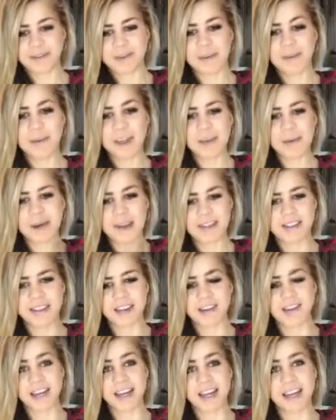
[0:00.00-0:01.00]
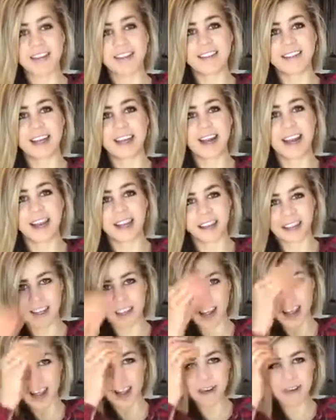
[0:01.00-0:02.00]
with myself, like I said,
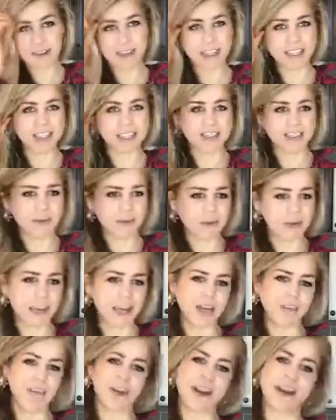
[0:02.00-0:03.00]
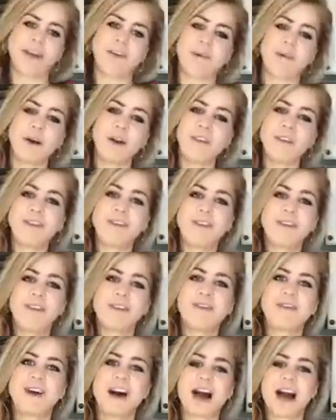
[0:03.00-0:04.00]
I always weighed around
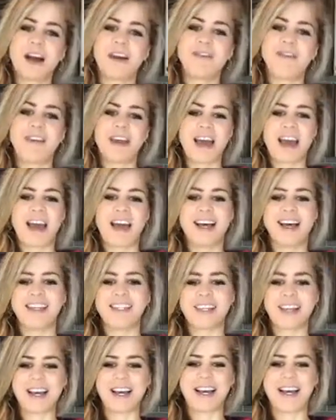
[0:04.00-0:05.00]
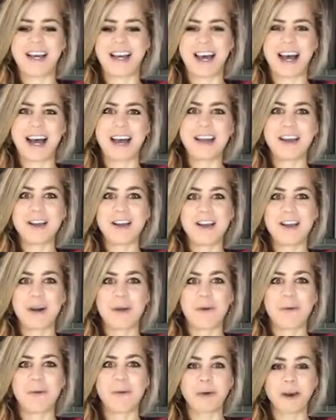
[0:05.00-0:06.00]
155 and I
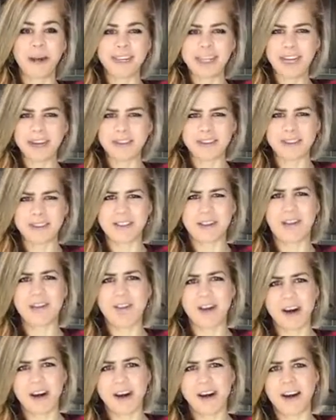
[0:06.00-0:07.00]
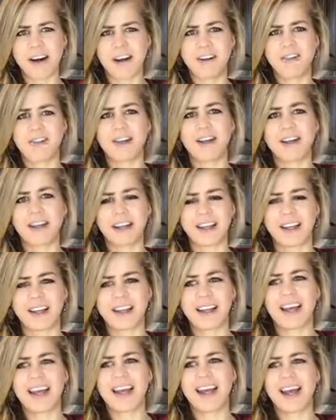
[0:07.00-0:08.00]
worked out so hard. Well,
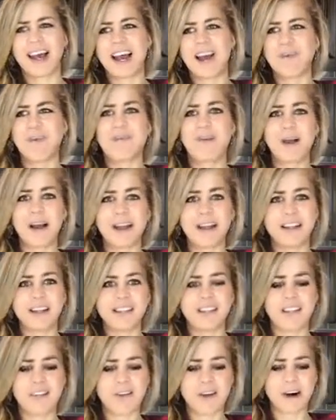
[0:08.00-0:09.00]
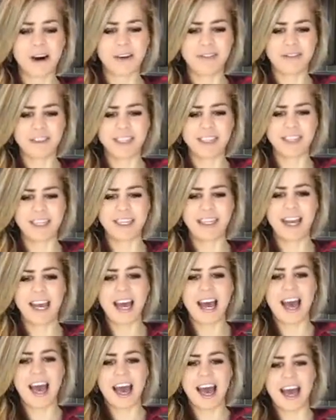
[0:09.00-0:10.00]
I'd run so often
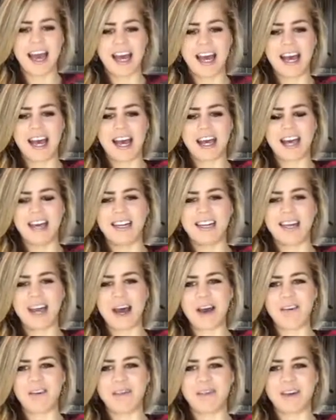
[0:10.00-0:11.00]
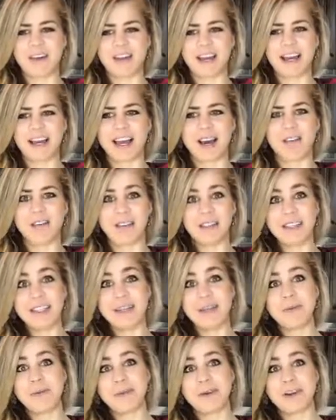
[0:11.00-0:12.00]
and I felt like I was
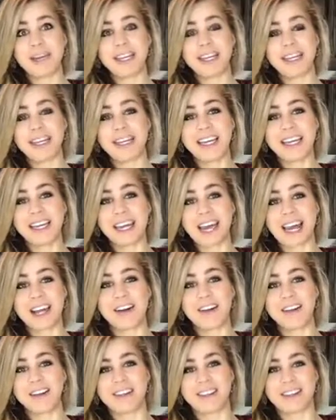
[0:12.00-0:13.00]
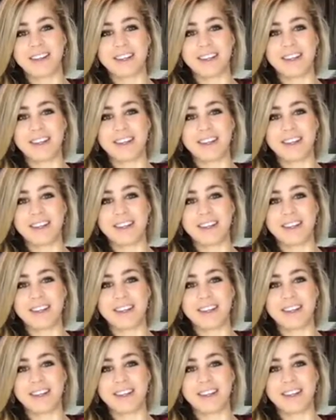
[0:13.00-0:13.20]
eating pretty clean. I had all these,